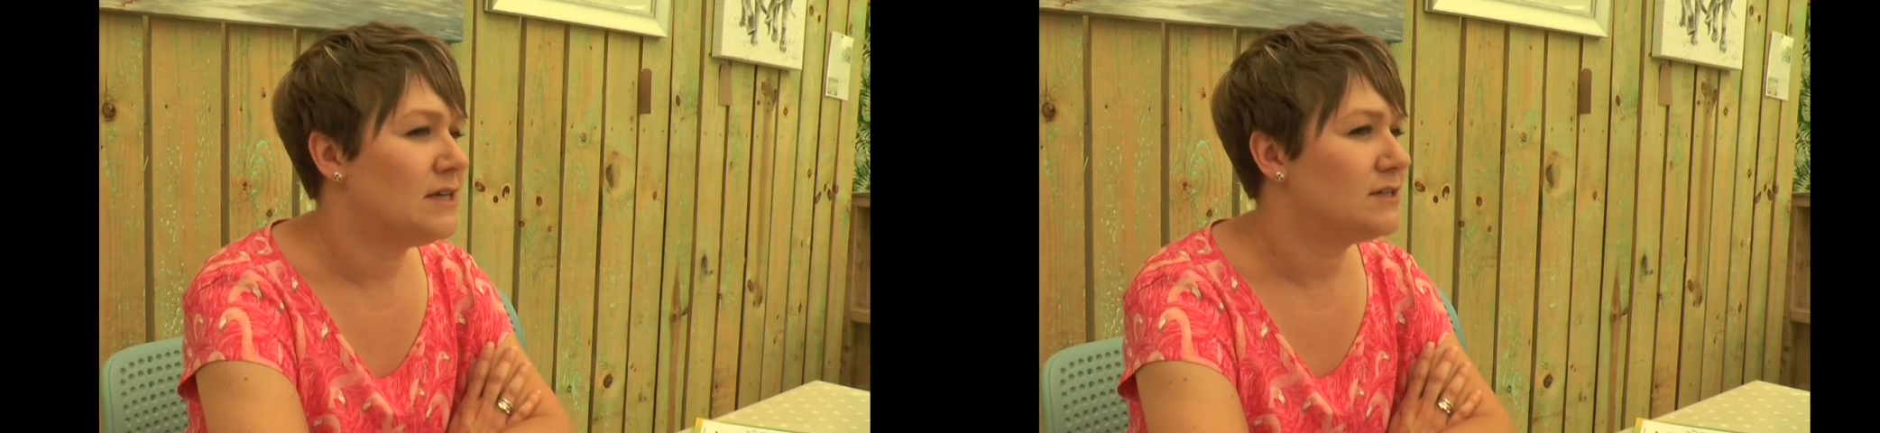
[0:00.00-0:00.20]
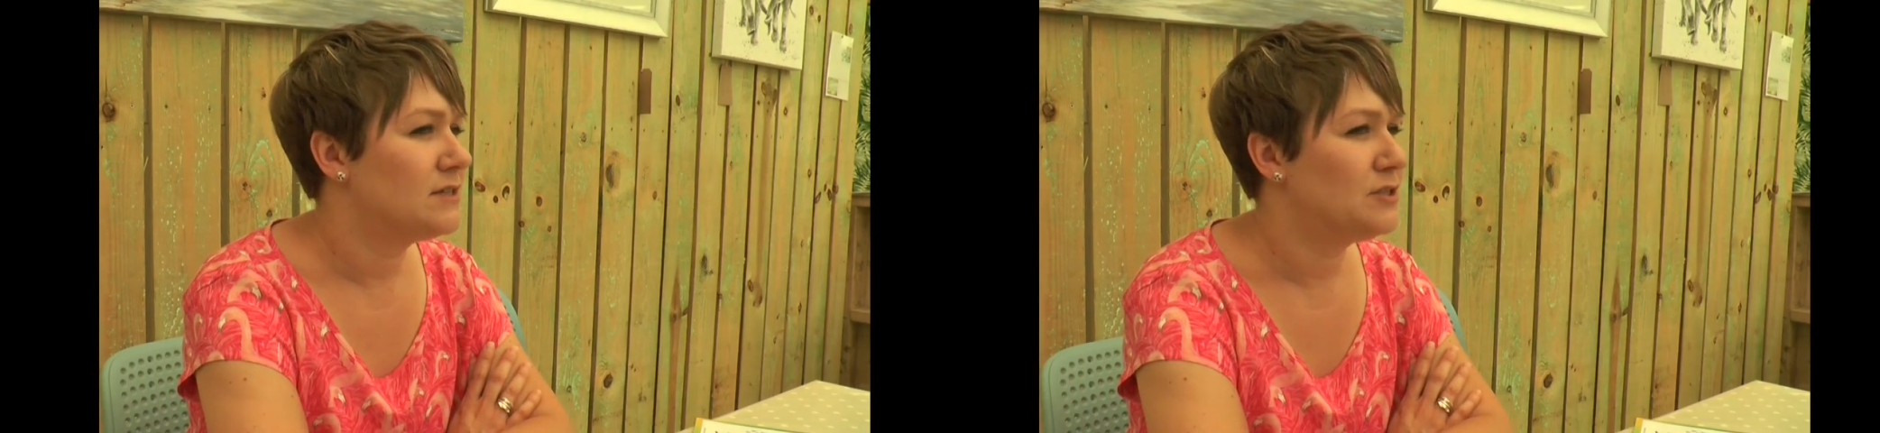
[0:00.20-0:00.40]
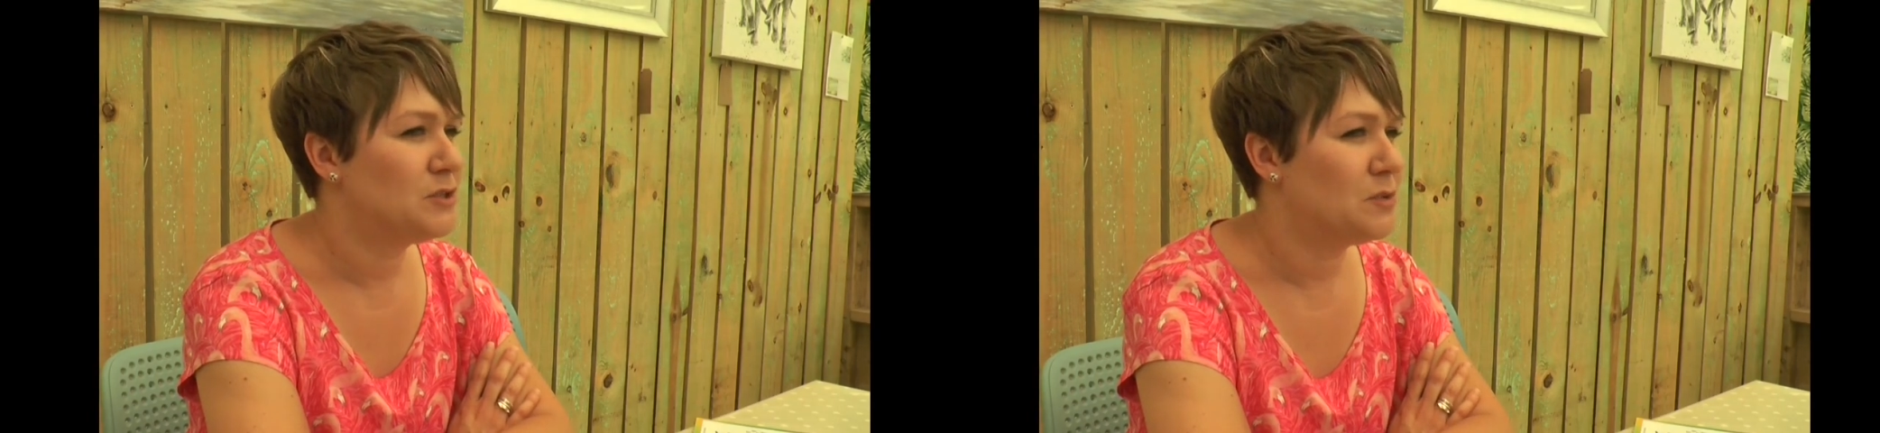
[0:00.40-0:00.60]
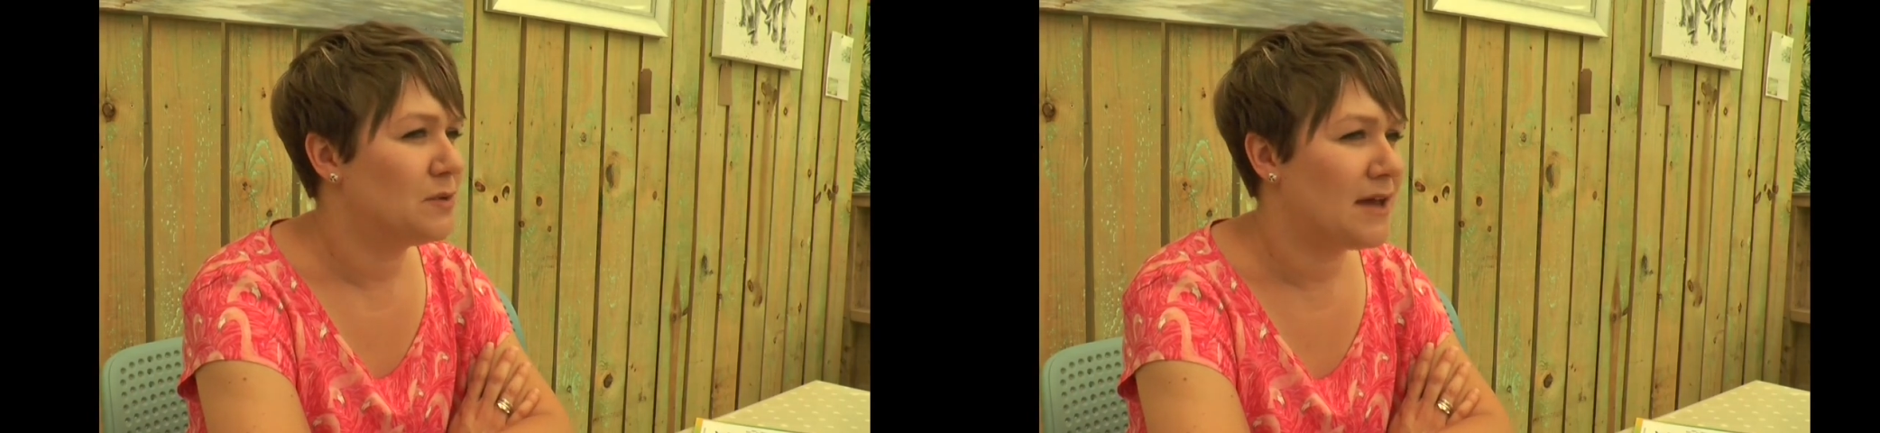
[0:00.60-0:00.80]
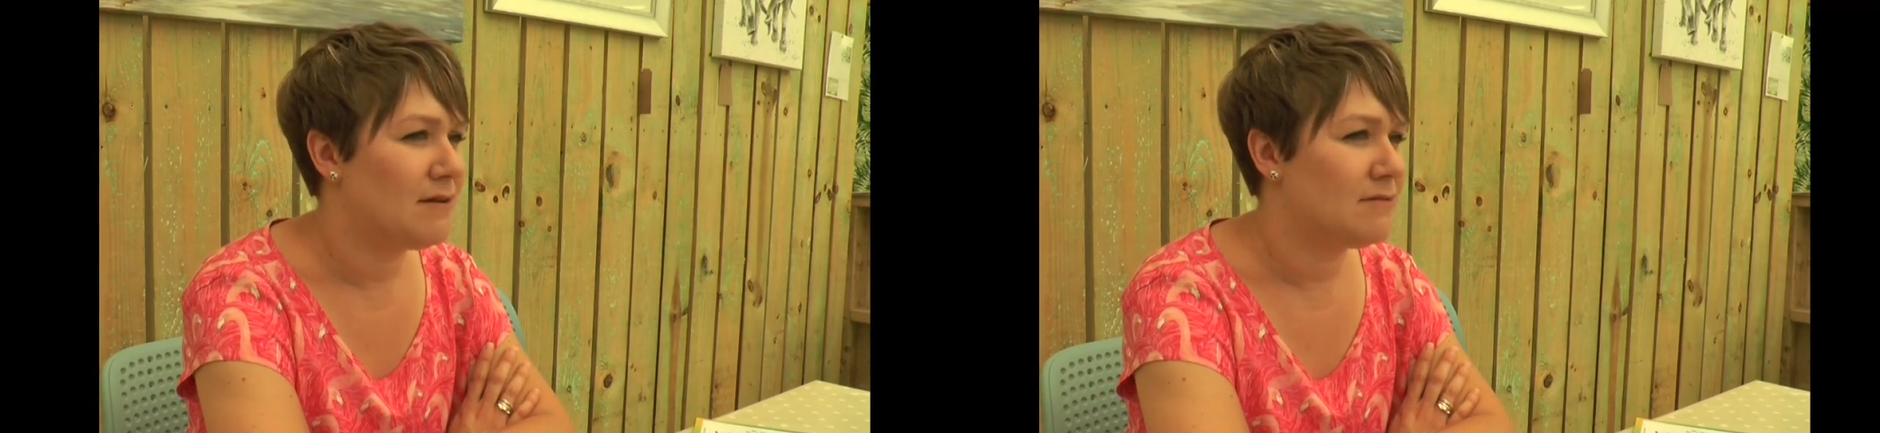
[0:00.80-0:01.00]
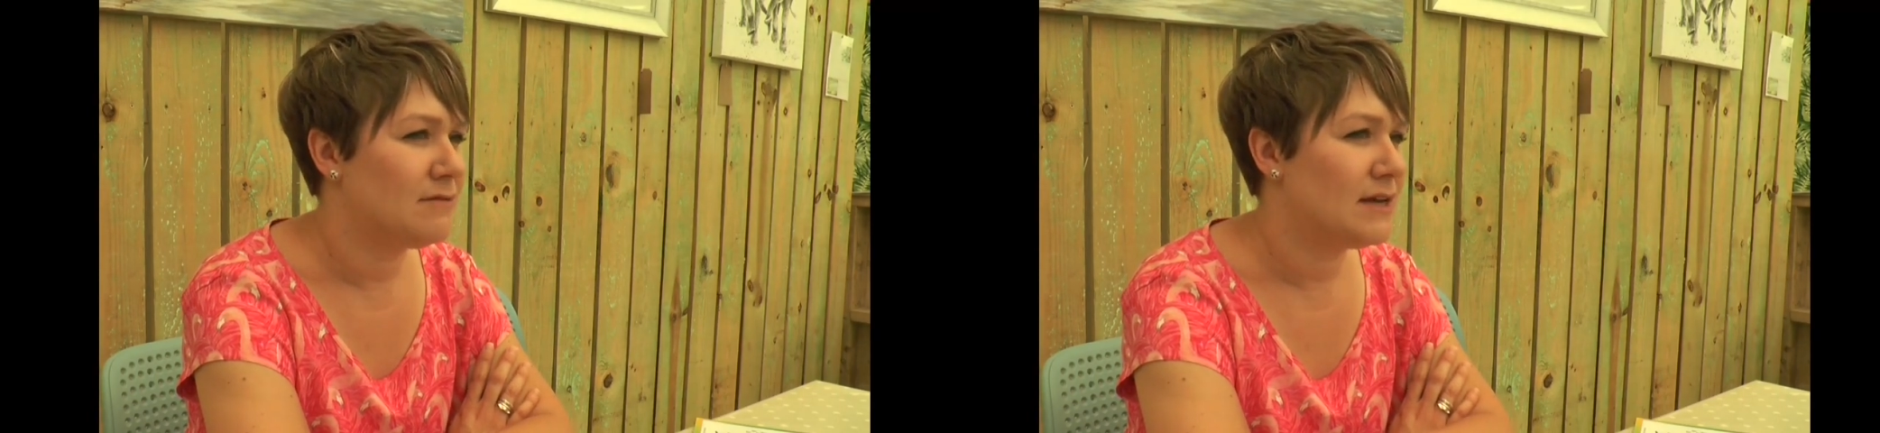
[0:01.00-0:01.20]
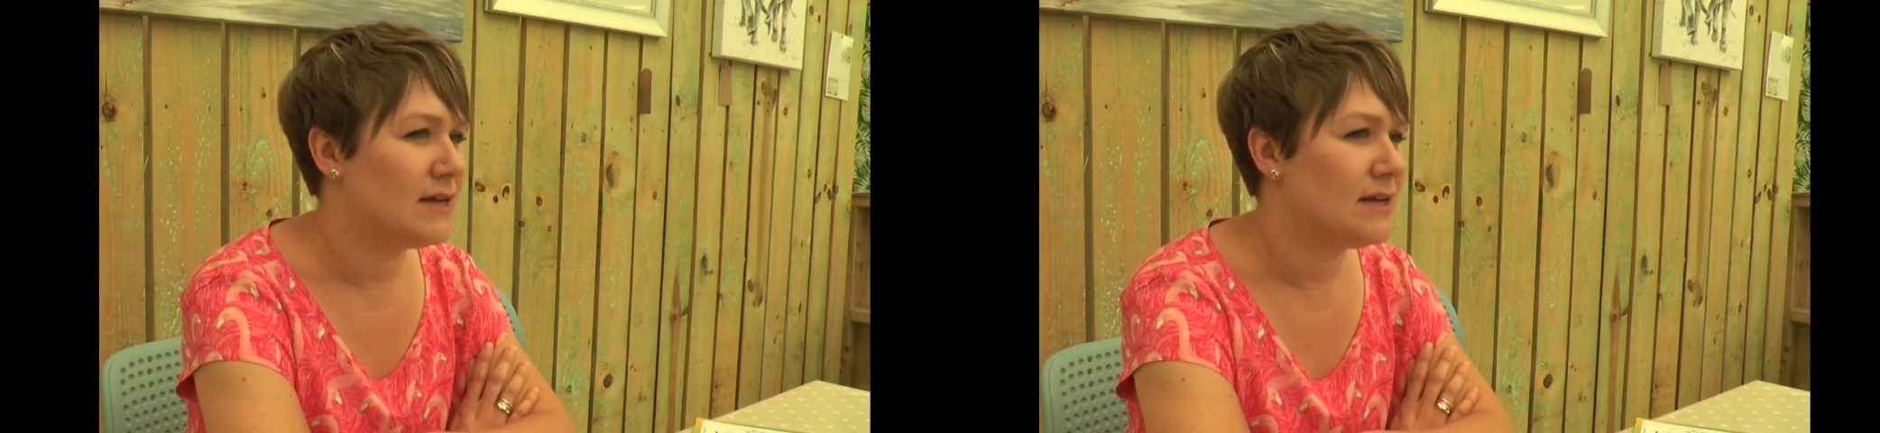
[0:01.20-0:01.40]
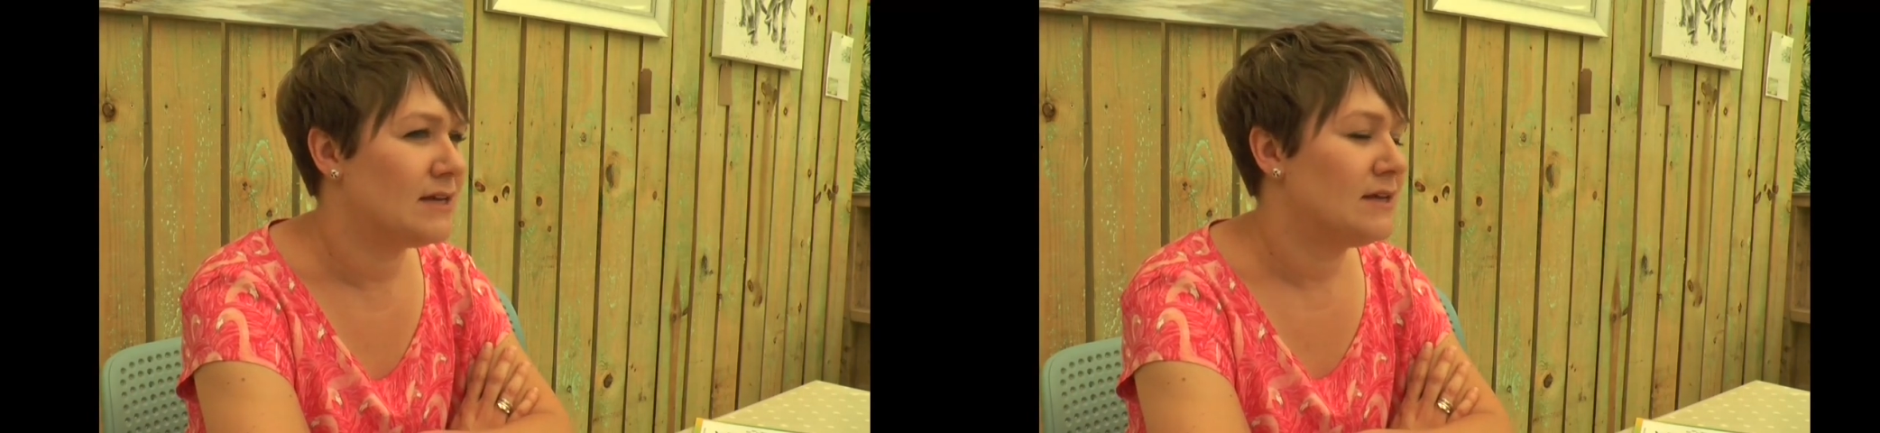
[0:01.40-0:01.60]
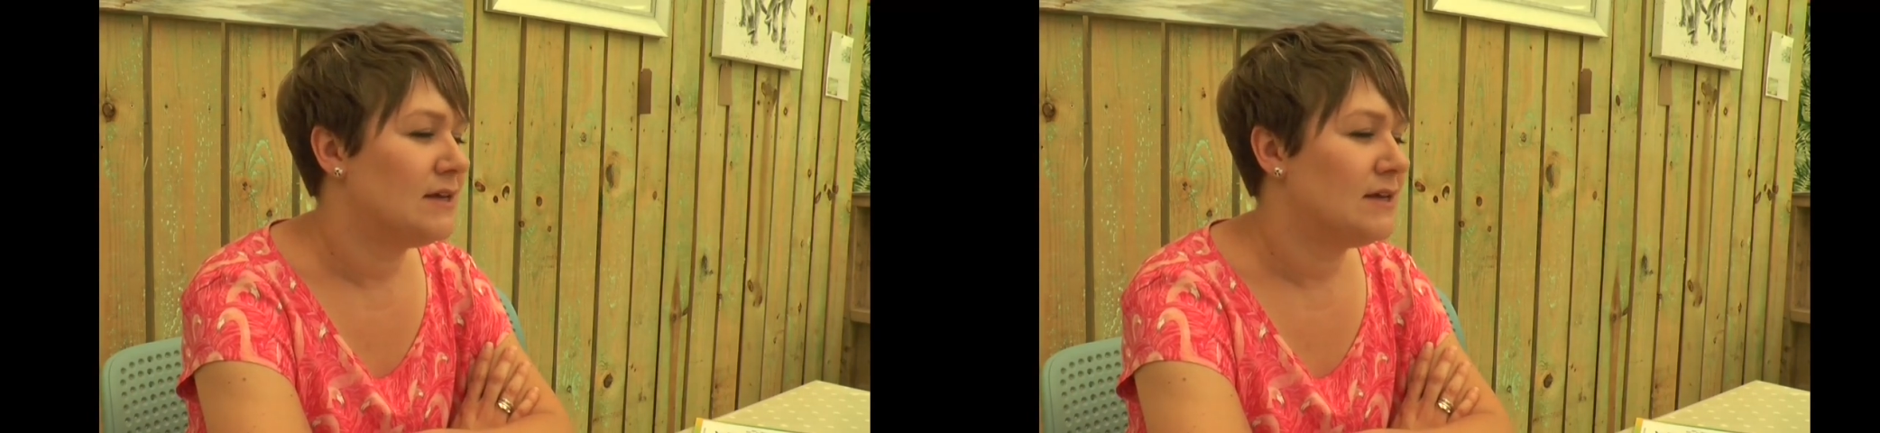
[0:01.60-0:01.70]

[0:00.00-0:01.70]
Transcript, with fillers: just to talk it out really.